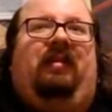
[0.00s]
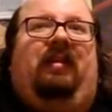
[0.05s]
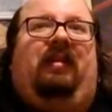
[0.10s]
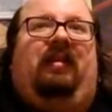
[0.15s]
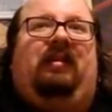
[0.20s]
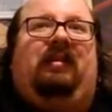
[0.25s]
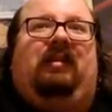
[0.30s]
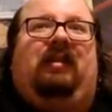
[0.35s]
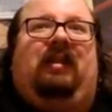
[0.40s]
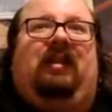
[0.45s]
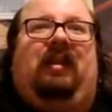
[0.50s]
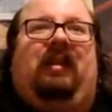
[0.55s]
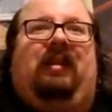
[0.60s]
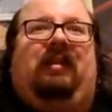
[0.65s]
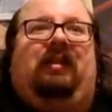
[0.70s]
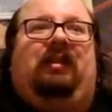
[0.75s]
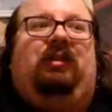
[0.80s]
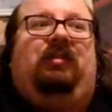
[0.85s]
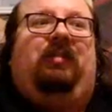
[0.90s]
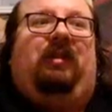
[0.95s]
honestly
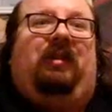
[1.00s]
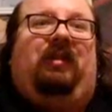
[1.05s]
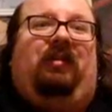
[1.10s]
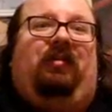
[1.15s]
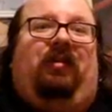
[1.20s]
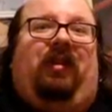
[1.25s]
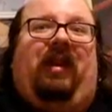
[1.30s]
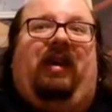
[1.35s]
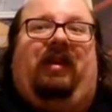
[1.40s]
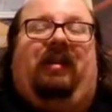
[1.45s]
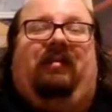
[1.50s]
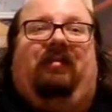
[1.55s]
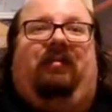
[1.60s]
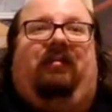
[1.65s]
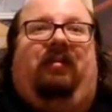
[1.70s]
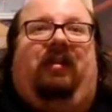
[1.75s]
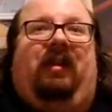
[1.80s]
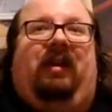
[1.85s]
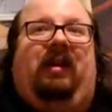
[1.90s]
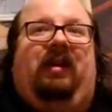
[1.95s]
think it should be a dragon
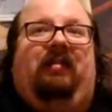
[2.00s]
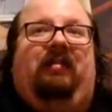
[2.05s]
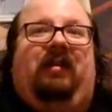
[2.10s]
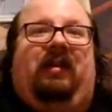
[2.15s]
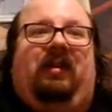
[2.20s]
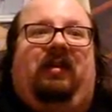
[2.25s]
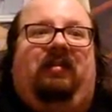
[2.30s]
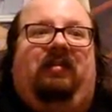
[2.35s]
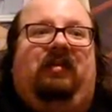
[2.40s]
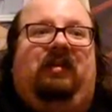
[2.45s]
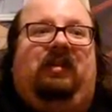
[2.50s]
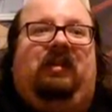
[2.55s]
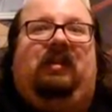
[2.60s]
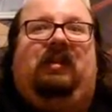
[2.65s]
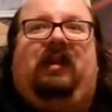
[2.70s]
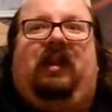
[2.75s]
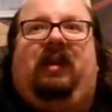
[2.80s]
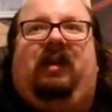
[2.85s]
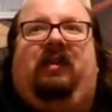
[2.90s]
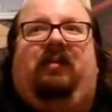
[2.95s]
flying, but
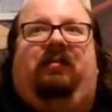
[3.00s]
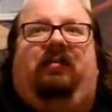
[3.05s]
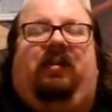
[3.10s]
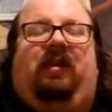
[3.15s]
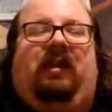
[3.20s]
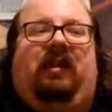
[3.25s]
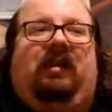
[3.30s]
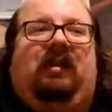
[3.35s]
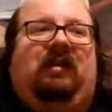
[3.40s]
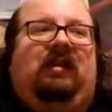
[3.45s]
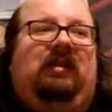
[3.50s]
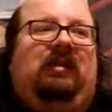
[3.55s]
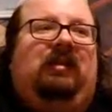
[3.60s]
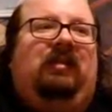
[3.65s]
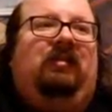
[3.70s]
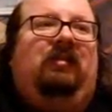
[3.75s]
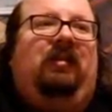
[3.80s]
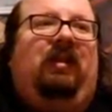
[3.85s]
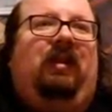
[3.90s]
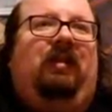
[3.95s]
psychic flying
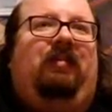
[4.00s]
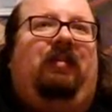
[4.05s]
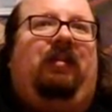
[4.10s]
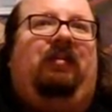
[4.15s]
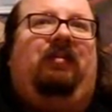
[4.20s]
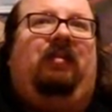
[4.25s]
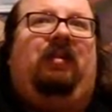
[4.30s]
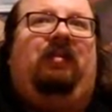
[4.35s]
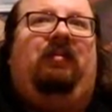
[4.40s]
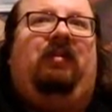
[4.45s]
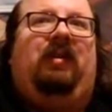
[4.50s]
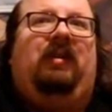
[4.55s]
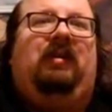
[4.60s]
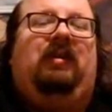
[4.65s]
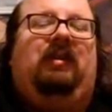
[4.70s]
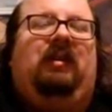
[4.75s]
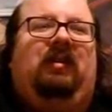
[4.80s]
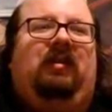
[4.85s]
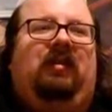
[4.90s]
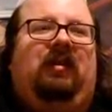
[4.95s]
is perfectly
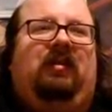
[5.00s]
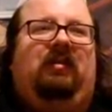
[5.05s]
fine too.